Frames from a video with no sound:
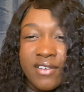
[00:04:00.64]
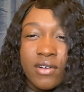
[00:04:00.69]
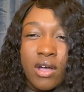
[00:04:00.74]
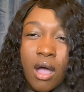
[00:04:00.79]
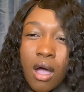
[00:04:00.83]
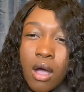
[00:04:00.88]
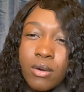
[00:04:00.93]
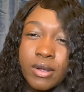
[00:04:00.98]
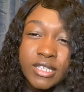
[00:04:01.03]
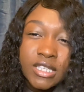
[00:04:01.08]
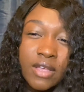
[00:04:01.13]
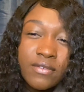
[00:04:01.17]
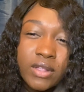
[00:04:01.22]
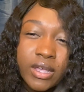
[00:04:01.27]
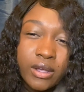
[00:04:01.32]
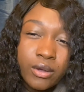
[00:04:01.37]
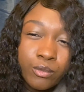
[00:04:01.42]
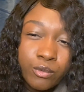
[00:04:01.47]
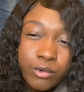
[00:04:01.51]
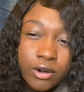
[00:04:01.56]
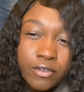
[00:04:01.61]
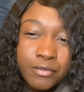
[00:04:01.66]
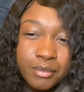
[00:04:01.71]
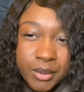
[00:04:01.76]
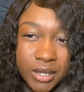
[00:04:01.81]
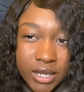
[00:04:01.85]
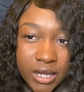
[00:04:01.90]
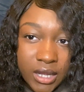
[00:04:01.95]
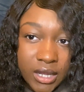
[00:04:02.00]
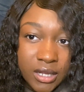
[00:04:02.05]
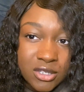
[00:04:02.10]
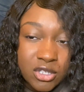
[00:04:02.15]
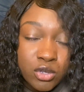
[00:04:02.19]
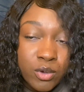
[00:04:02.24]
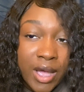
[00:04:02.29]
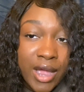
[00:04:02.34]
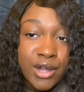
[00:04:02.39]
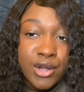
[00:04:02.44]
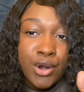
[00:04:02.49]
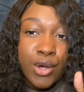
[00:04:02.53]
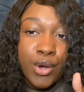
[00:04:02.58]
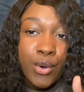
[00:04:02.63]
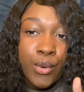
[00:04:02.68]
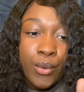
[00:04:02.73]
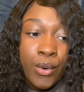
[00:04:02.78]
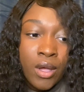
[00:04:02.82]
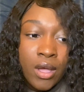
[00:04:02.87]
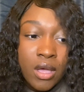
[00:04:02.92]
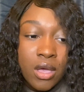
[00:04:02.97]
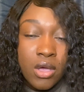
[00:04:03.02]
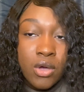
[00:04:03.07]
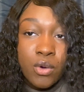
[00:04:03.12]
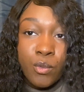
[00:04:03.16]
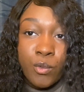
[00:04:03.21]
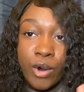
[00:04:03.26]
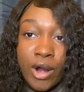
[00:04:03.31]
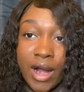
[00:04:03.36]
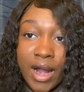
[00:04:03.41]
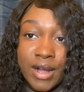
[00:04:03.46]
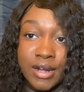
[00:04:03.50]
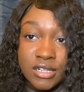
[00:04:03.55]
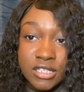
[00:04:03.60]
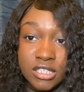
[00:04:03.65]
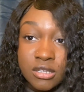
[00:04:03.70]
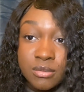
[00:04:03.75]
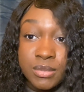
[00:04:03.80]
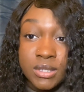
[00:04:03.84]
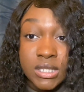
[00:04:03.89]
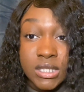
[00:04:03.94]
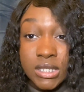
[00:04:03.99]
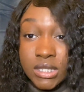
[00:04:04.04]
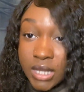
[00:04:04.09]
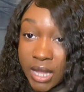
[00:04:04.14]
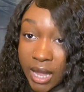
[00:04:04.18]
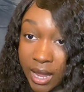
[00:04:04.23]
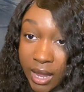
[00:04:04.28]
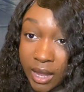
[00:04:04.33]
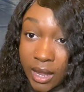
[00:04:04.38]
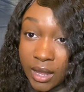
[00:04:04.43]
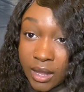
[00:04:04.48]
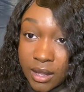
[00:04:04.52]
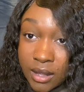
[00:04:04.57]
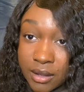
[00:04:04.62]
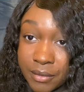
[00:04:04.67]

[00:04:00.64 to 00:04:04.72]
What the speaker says: always have like a rough plan, so I know where I need to be staying.